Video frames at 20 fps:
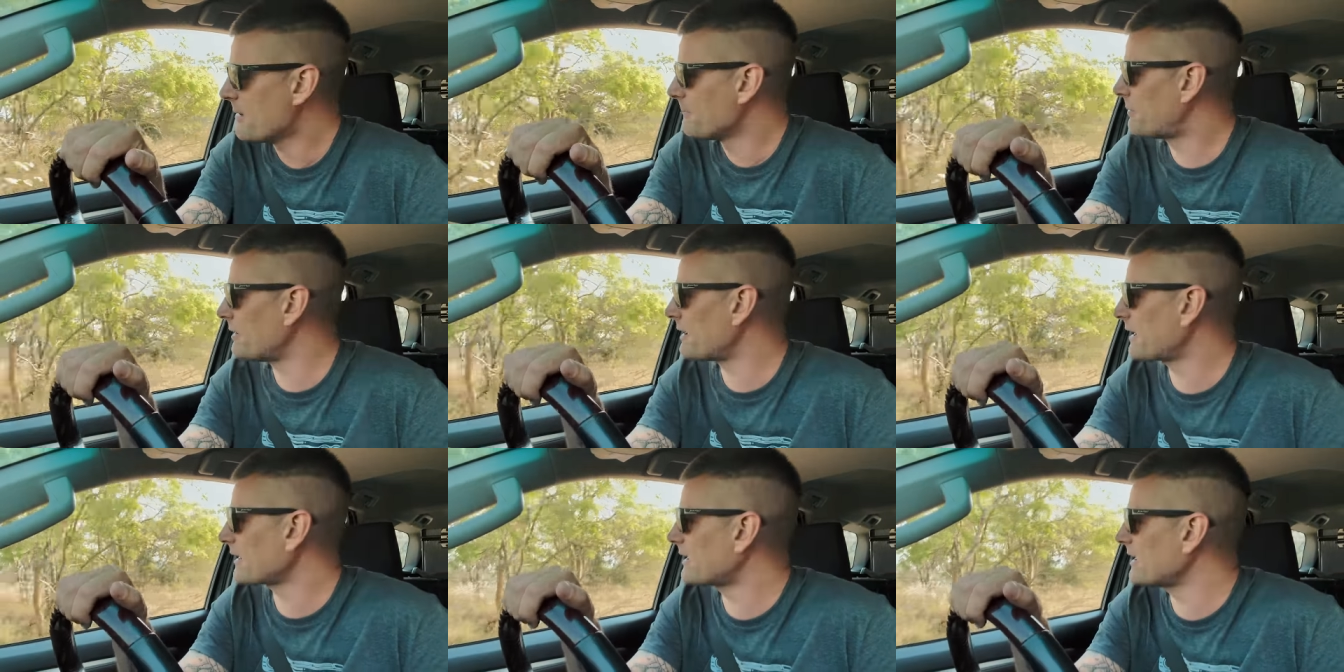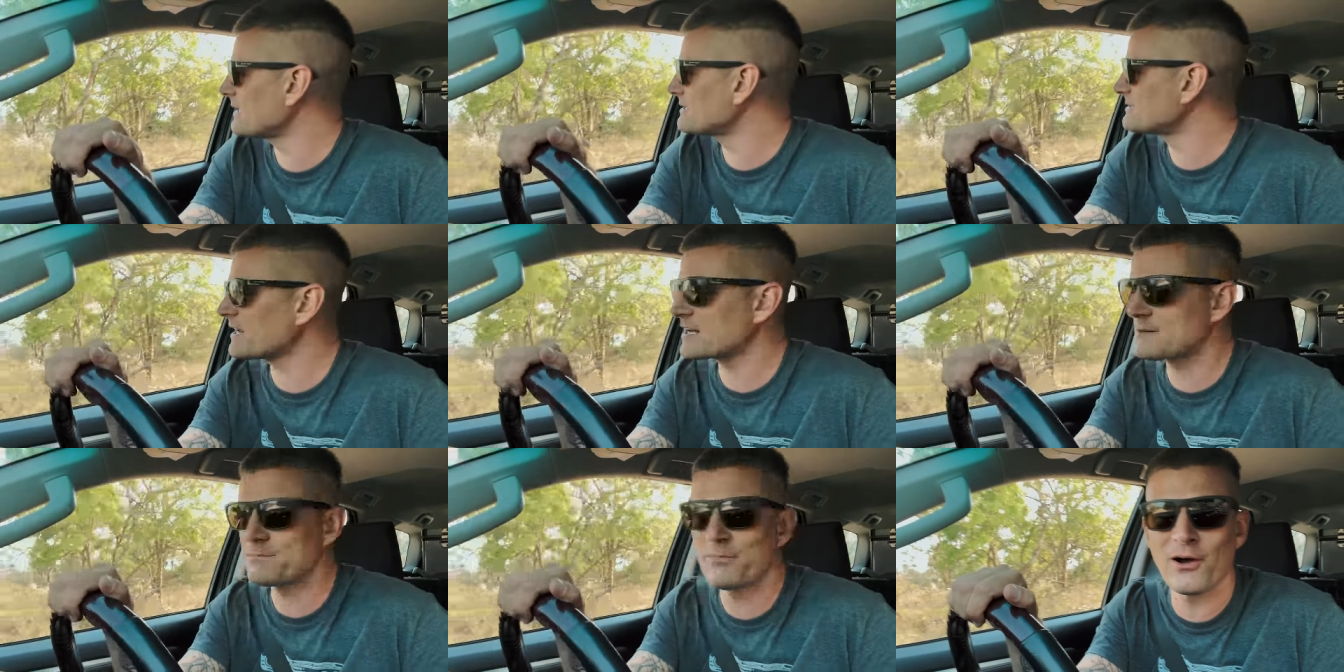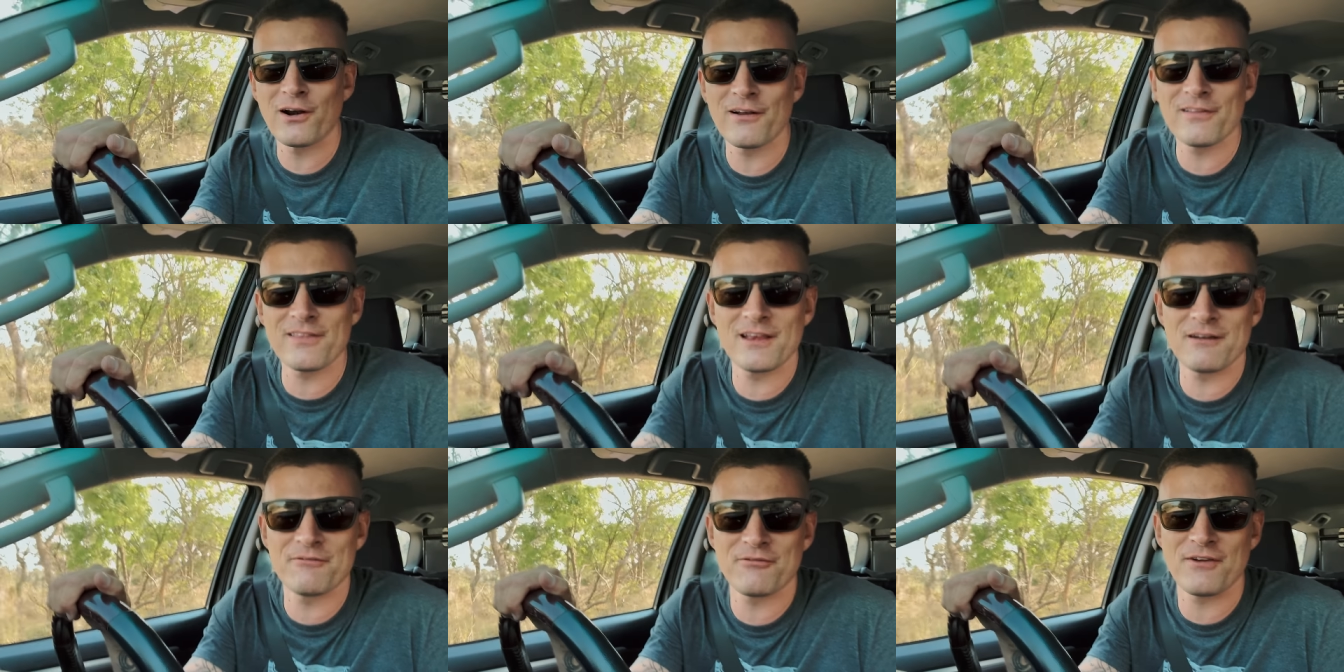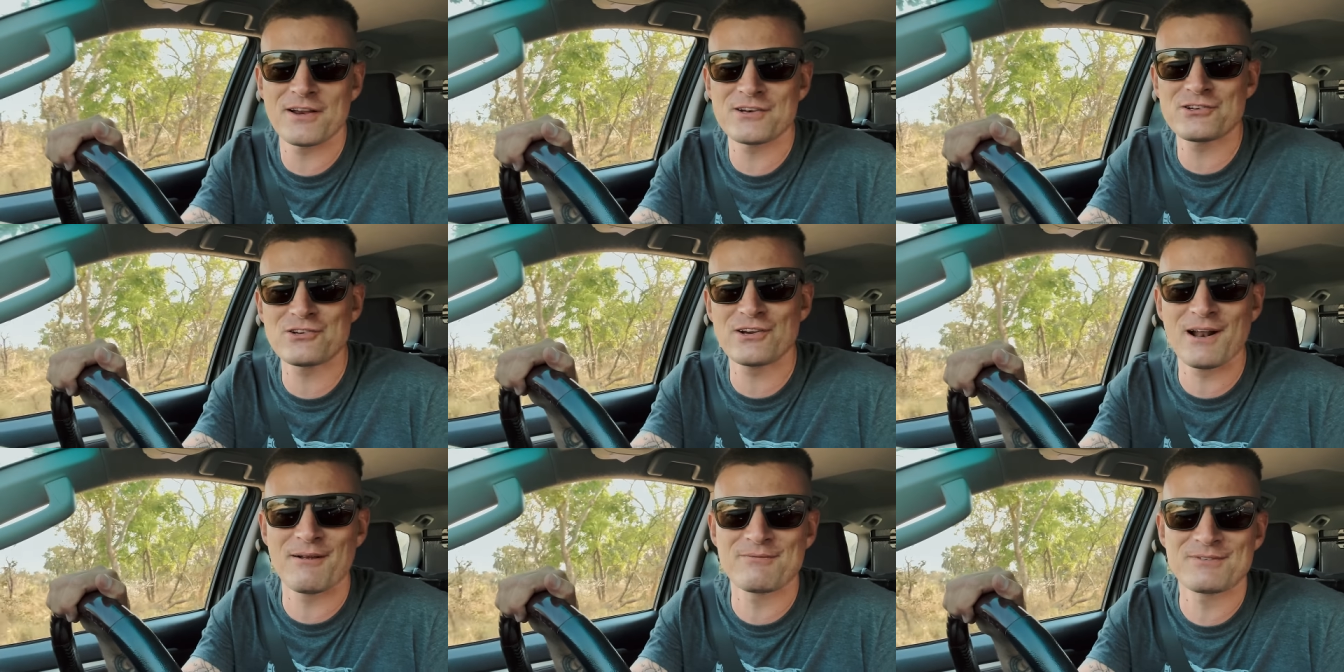but I guess that's part of the
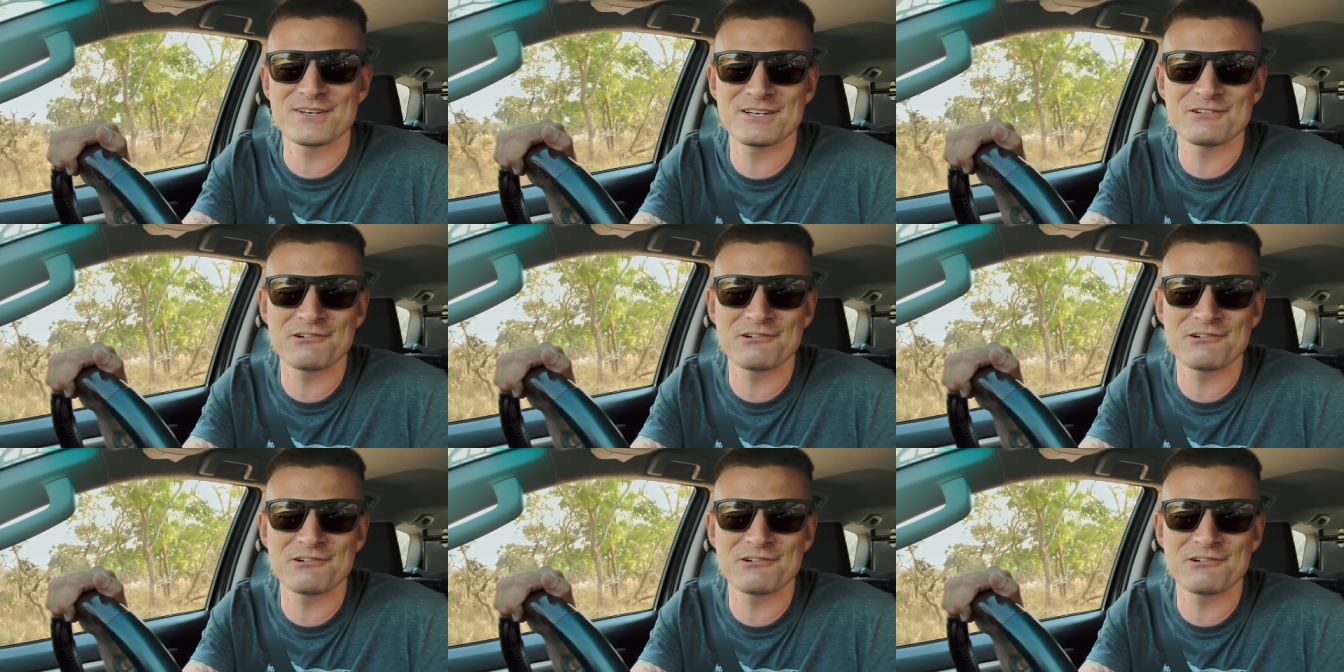adventure and I'm just